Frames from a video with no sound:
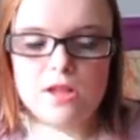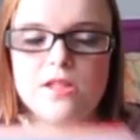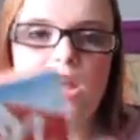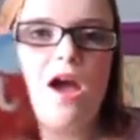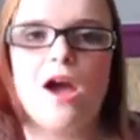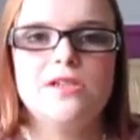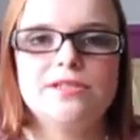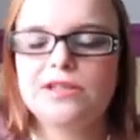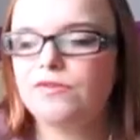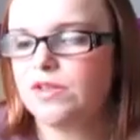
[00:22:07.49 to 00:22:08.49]
Yeah, I
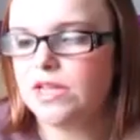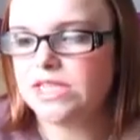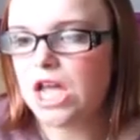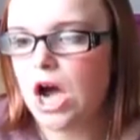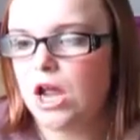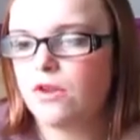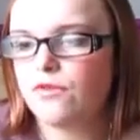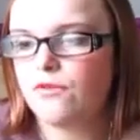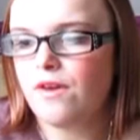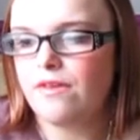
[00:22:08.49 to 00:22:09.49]
just love these. I love the
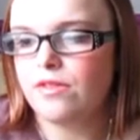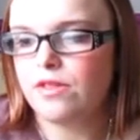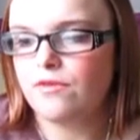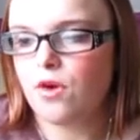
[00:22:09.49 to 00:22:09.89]
fact that they've